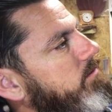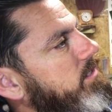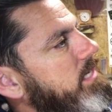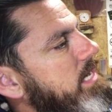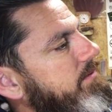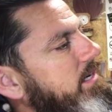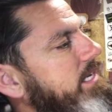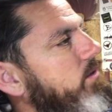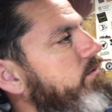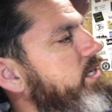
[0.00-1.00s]
I'm going to have a
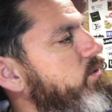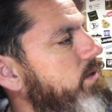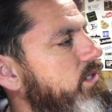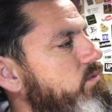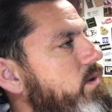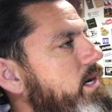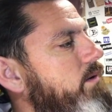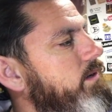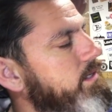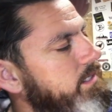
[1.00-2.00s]
lid on this one as
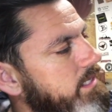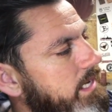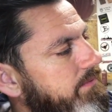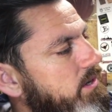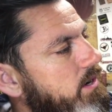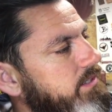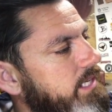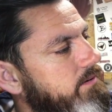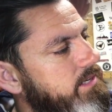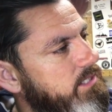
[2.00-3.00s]
well. And the
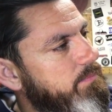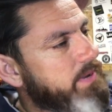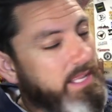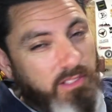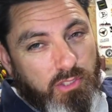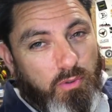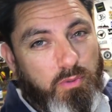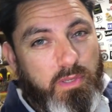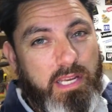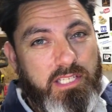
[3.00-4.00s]
idea is the
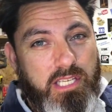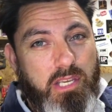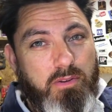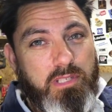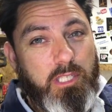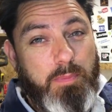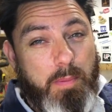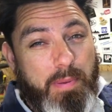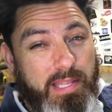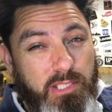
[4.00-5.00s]
pencils, we actually use it to
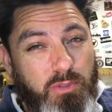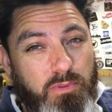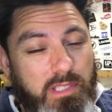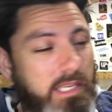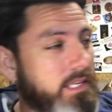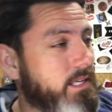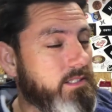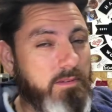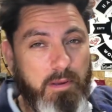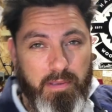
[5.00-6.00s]
put pencils in it
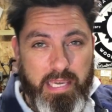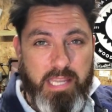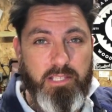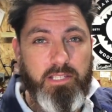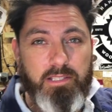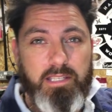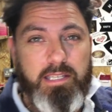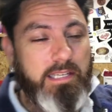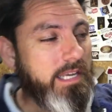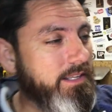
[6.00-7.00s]
because Keaton
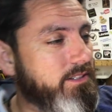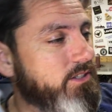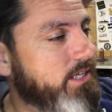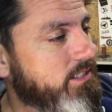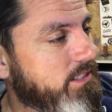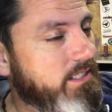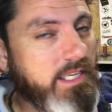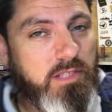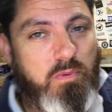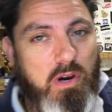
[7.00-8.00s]
has suggested that
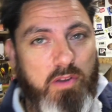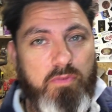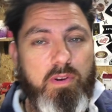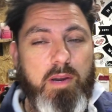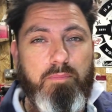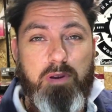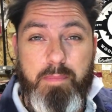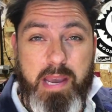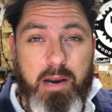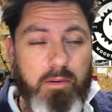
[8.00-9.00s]
his wife,
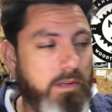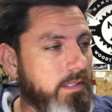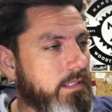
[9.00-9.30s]
Primal,